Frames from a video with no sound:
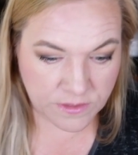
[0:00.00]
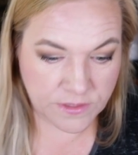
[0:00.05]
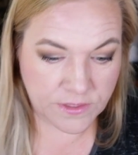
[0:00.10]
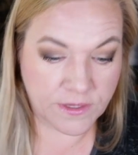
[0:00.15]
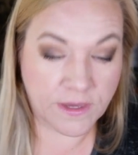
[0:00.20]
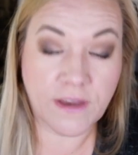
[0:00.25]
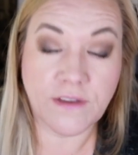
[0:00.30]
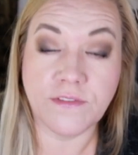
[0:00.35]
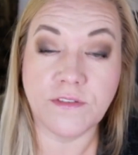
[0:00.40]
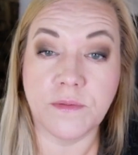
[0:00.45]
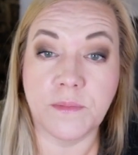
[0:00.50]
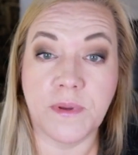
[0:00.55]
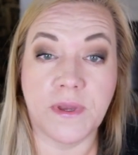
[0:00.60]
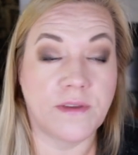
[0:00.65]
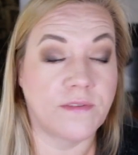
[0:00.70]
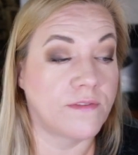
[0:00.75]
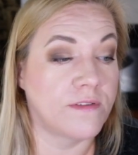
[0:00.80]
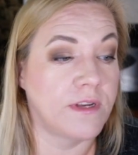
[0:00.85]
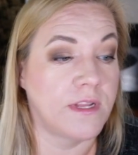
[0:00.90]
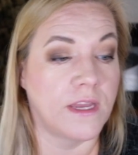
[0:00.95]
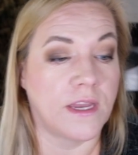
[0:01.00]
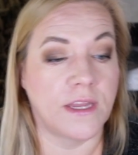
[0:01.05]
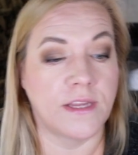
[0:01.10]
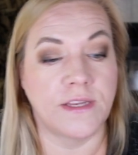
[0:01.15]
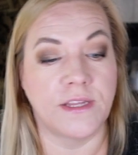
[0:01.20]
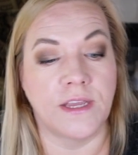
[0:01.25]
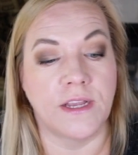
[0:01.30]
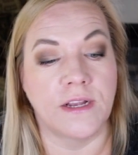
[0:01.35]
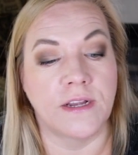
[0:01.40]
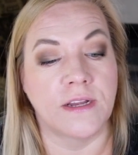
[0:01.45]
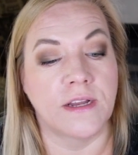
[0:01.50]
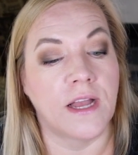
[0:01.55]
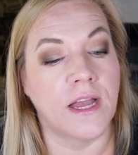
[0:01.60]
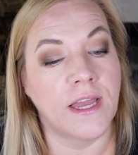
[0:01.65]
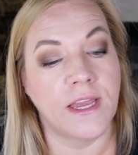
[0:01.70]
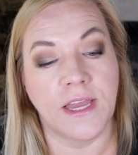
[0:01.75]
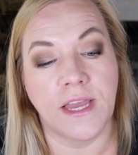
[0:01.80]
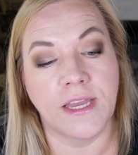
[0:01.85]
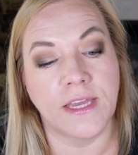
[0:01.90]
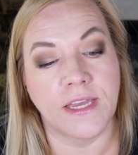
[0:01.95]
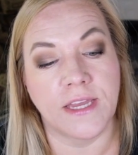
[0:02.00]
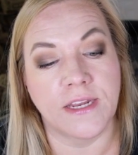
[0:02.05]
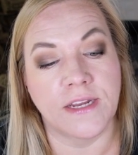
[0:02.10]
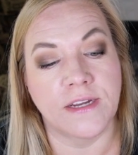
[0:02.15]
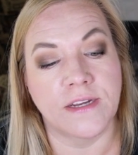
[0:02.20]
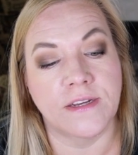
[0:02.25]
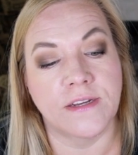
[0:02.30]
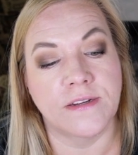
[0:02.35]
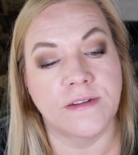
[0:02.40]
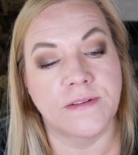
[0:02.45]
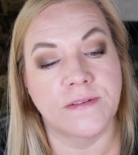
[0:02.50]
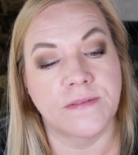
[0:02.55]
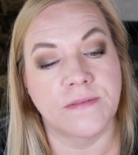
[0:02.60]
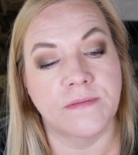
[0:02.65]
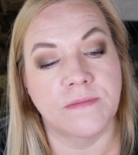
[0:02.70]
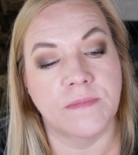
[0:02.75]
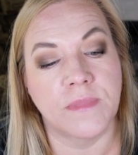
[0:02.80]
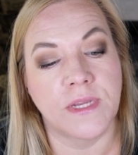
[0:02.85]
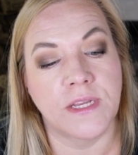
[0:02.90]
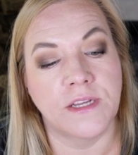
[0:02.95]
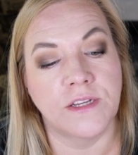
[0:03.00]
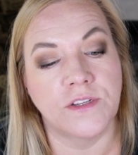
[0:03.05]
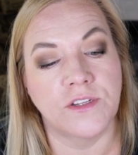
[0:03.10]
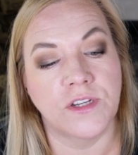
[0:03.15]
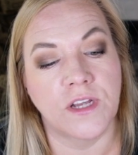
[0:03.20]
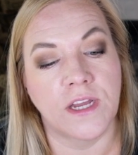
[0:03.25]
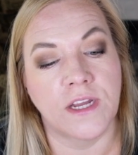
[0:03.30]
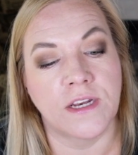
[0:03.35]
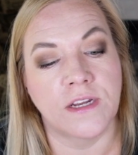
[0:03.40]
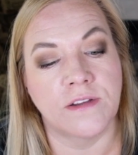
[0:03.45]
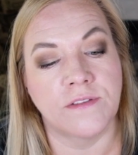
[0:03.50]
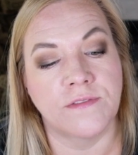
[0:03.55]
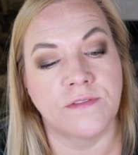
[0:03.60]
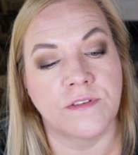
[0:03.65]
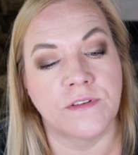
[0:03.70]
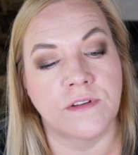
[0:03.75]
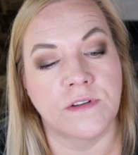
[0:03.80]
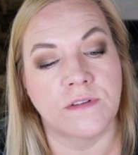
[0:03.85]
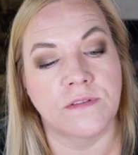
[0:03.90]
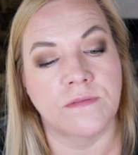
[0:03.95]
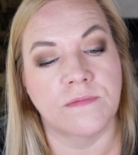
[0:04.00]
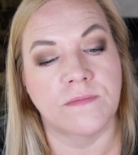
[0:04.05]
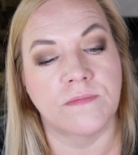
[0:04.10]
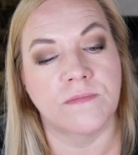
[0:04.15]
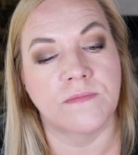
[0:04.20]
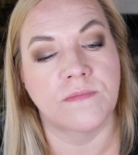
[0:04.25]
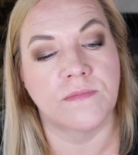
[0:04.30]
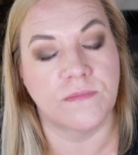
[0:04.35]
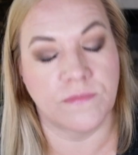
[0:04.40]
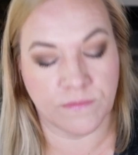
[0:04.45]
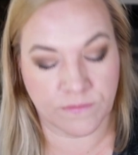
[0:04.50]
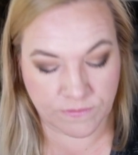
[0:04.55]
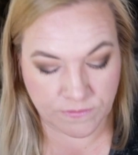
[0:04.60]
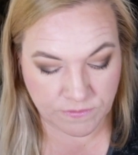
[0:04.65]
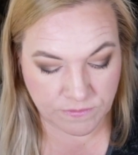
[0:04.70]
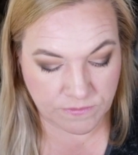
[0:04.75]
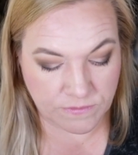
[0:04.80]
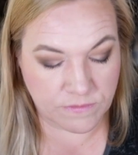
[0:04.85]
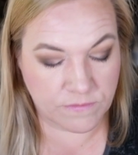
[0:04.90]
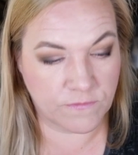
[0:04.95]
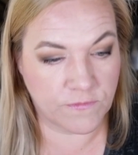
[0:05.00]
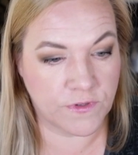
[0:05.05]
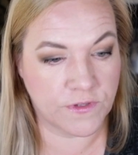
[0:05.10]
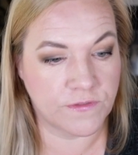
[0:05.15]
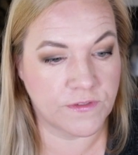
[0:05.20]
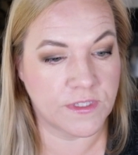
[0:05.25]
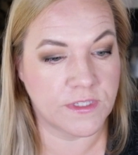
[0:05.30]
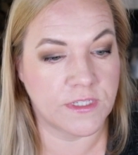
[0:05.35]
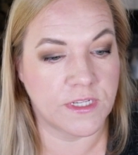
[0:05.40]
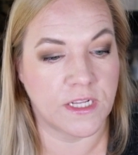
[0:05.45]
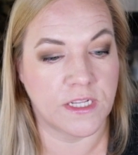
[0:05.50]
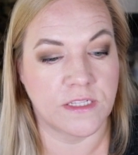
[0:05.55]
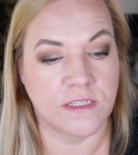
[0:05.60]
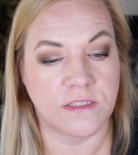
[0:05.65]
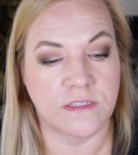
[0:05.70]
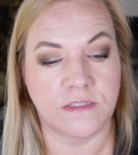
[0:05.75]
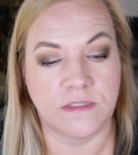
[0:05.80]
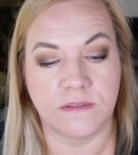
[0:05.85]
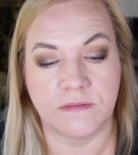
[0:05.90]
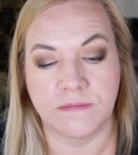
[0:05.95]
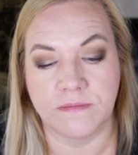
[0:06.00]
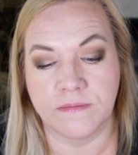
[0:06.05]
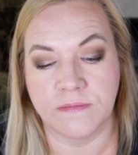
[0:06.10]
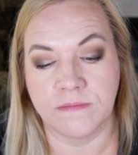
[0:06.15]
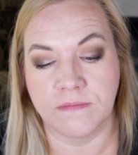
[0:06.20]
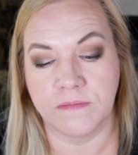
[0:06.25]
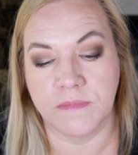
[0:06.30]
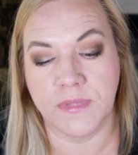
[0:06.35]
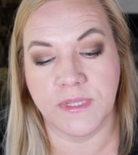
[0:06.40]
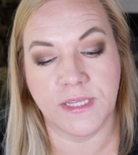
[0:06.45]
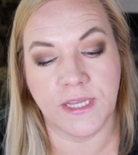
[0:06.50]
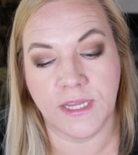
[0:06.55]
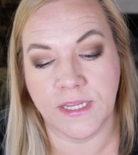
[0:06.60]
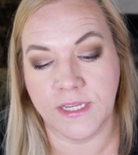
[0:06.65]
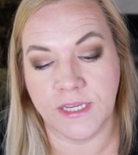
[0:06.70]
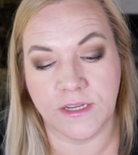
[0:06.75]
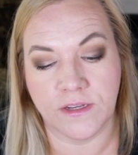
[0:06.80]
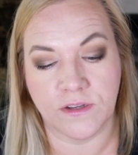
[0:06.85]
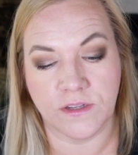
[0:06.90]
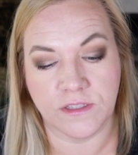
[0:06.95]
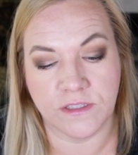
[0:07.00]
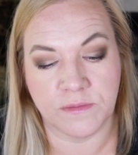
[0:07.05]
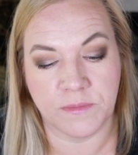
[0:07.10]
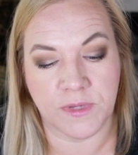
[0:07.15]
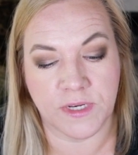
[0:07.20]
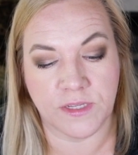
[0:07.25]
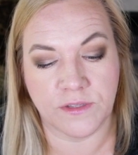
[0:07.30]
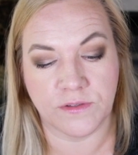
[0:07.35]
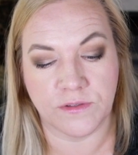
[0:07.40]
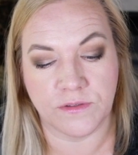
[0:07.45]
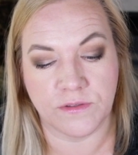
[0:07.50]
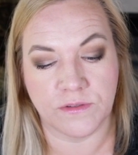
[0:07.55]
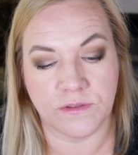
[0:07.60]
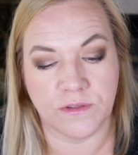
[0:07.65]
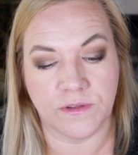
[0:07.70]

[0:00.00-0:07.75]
You have to pay for the idea. I get it. Made in China for 50 cents, but the idea costs money too.